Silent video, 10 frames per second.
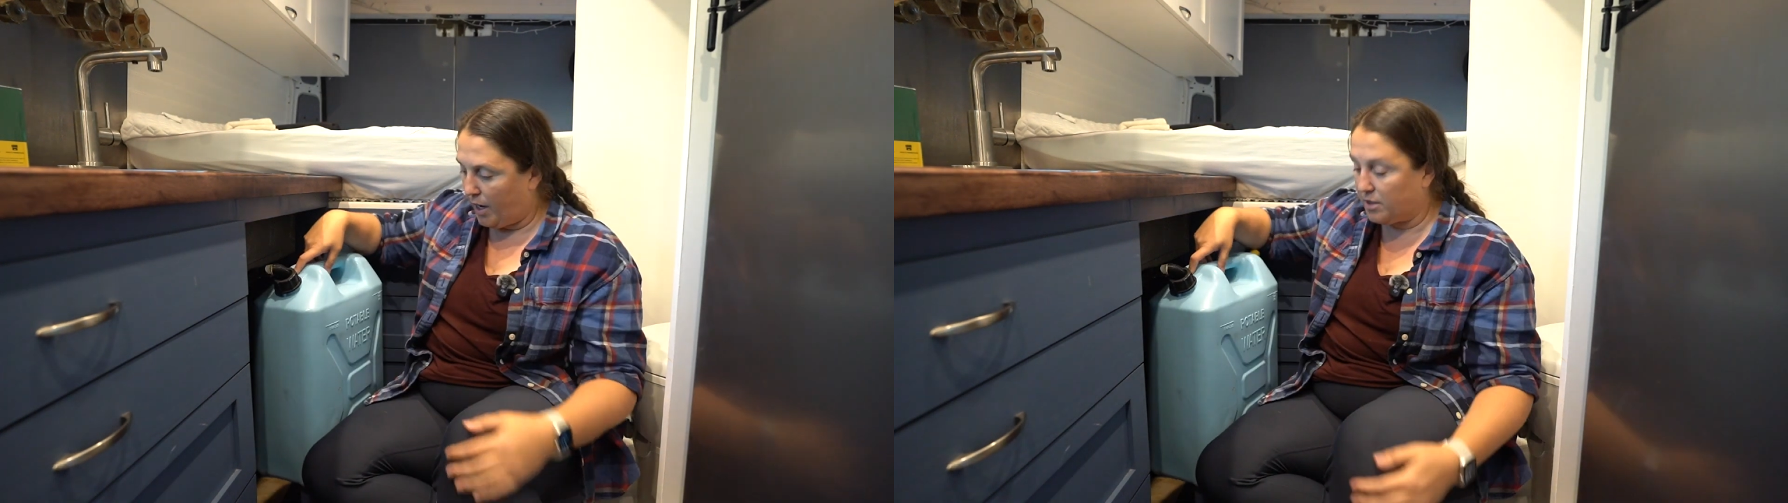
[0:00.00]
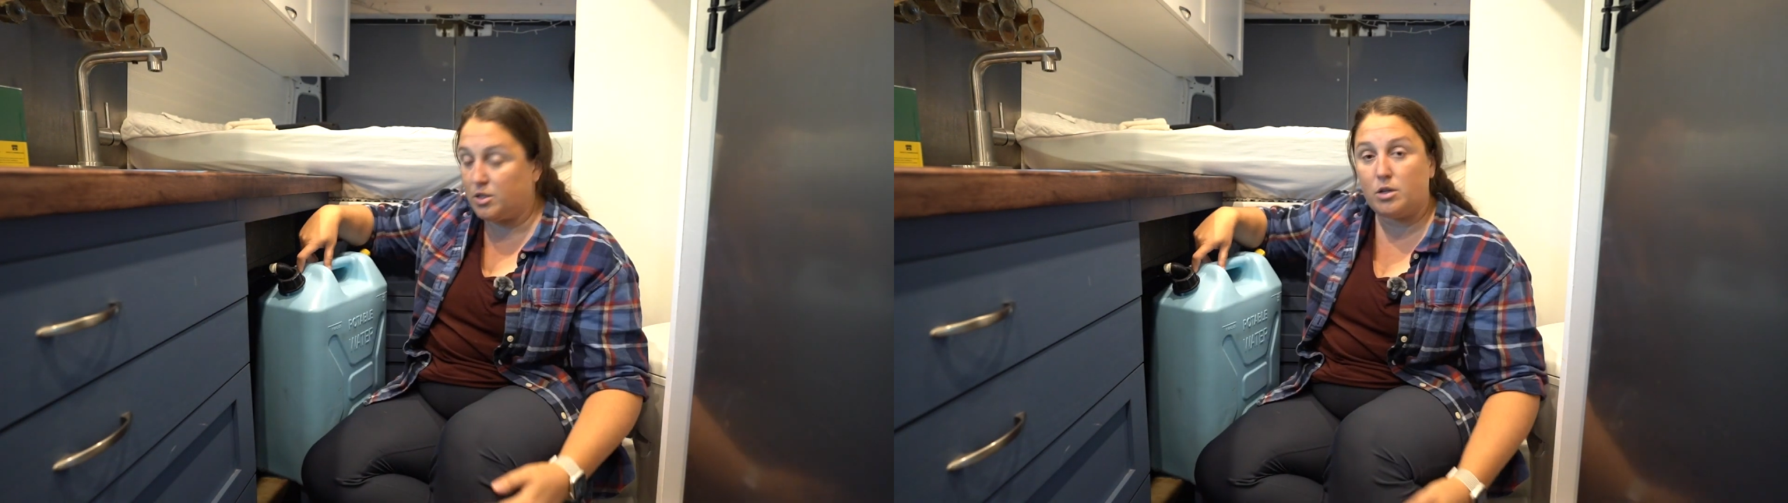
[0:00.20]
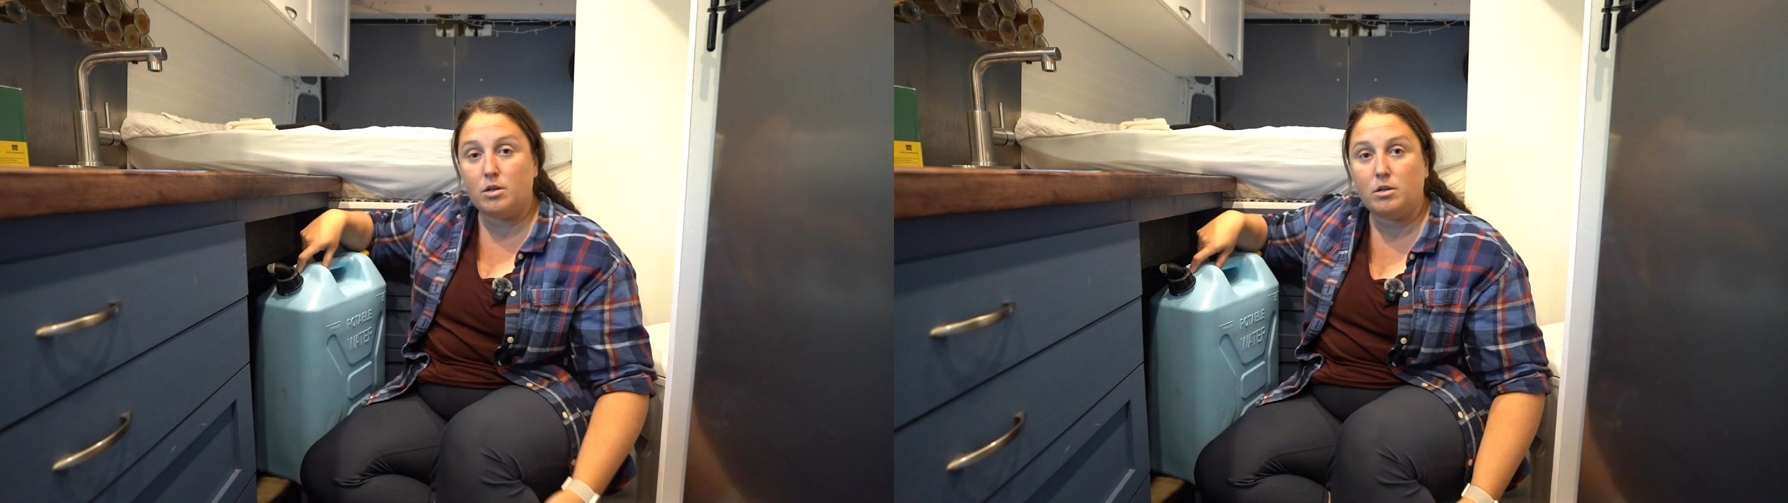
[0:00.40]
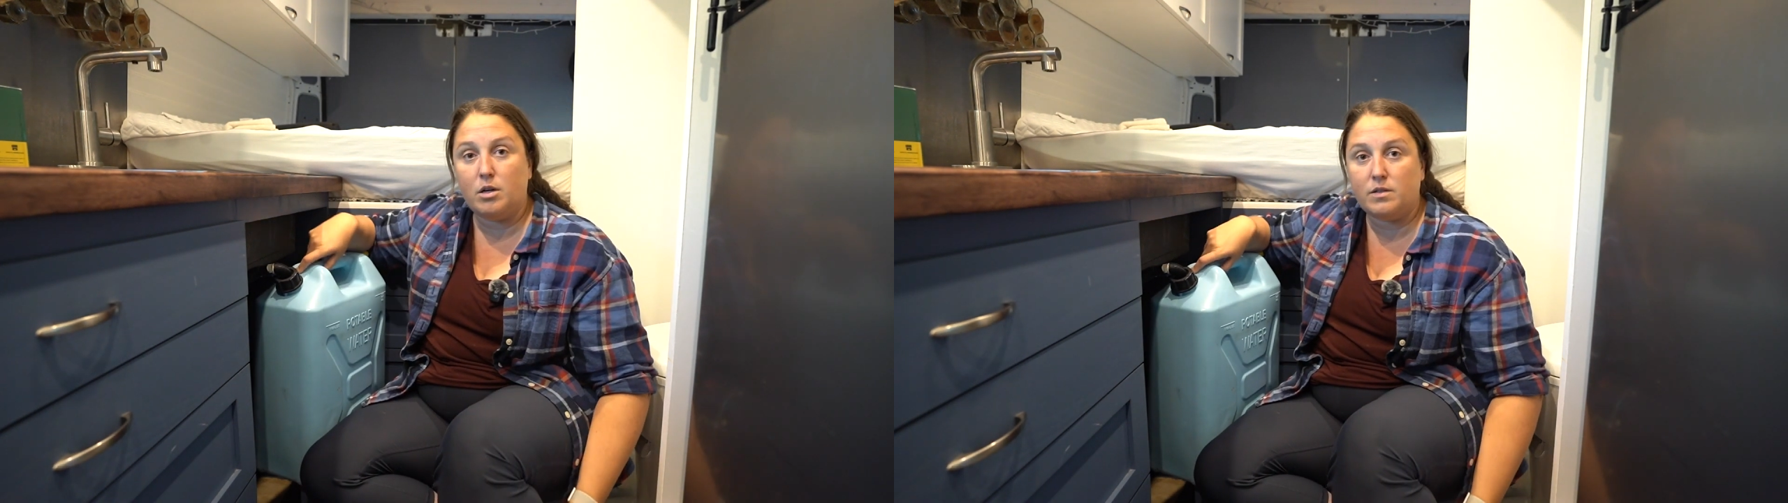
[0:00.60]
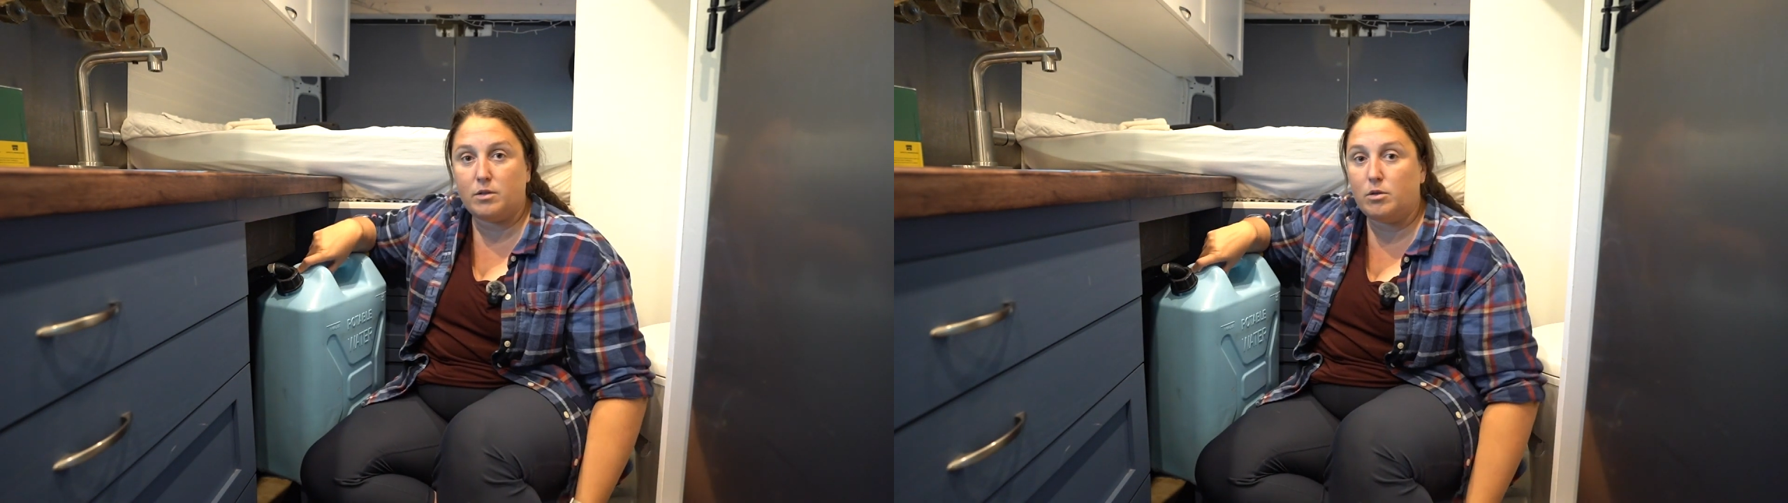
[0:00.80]
external
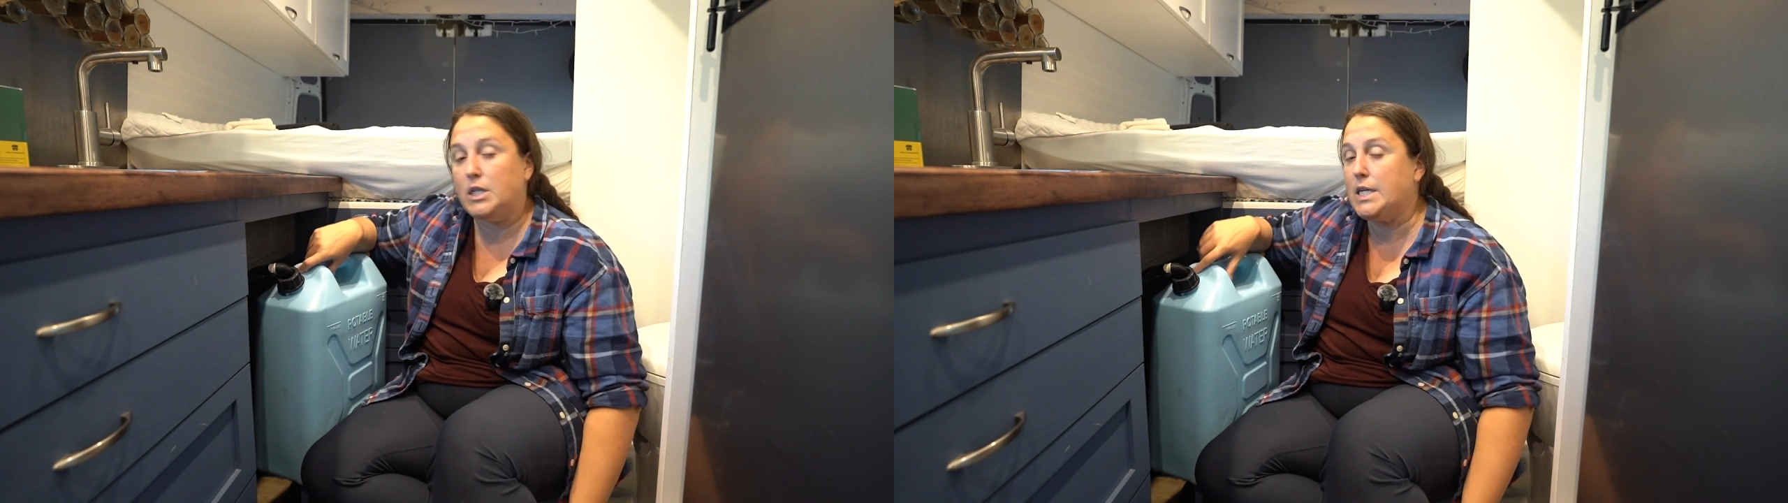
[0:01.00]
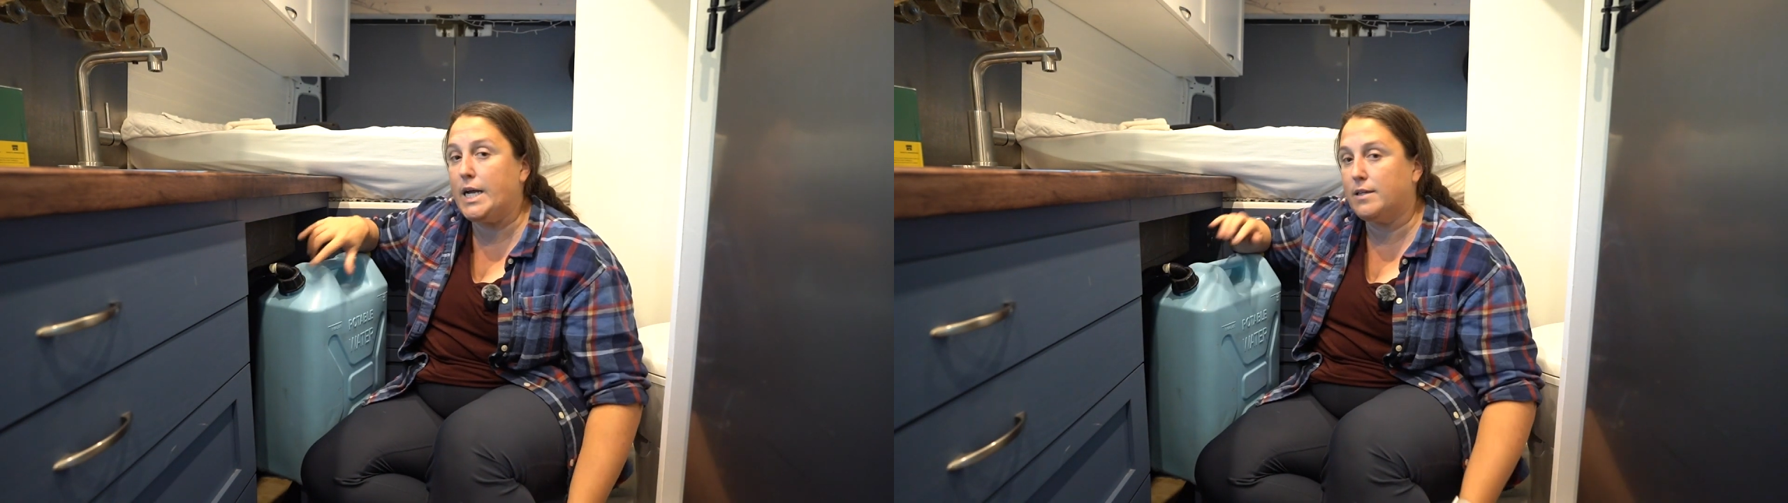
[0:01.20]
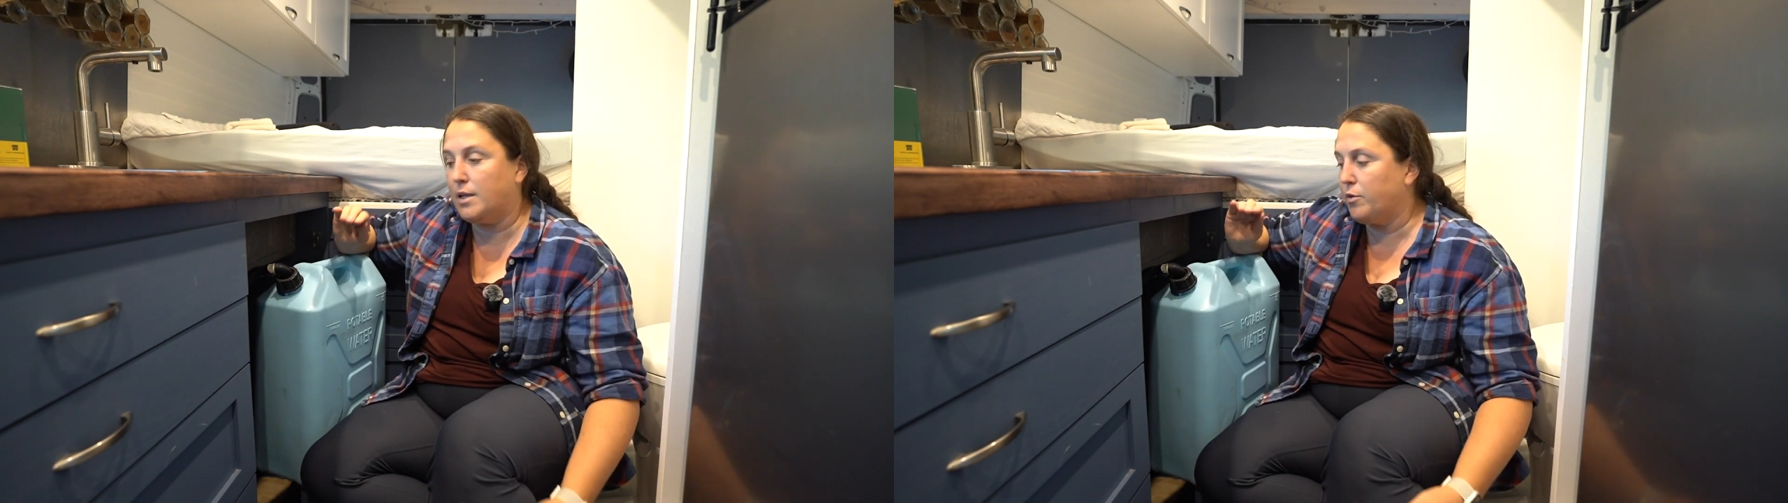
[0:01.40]
auxiliary tanks that